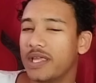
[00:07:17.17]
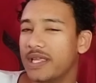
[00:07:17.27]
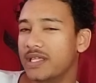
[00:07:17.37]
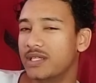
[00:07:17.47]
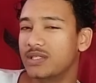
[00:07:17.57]

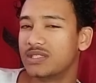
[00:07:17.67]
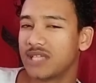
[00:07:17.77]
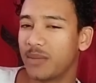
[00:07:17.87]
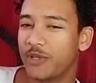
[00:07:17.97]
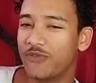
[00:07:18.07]
in
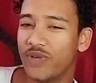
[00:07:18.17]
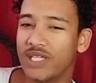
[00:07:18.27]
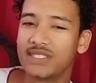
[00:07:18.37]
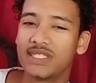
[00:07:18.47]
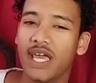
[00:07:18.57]
some
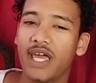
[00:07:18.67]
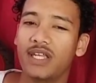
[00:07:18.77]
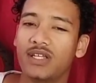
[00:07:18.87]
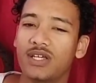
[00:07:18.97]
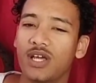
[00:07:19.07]
events,
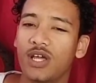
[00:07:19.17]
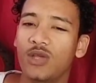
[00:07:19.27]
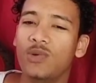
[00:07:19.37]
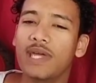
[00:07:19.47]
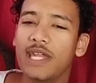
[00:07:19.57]
and
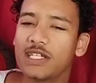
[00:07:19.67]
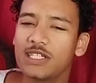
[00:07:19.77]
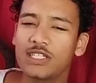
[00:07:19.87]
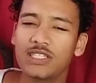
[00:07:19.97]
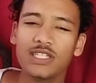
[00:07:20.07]
you can
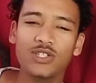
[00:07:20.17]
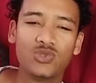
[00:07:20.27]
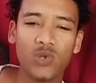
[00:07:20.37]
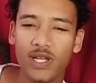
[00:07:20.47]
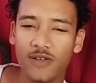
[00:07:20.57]
actually just
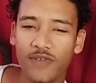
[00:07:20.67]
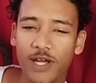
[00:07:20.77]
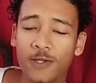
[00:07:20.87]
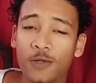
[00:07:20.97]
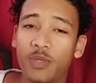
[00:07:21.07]
enjoy the
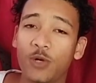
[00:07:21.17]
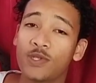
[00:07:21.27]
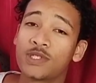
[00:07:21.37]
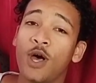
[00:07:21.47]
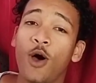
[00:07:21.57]
vehicle,
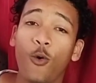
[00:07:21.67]
because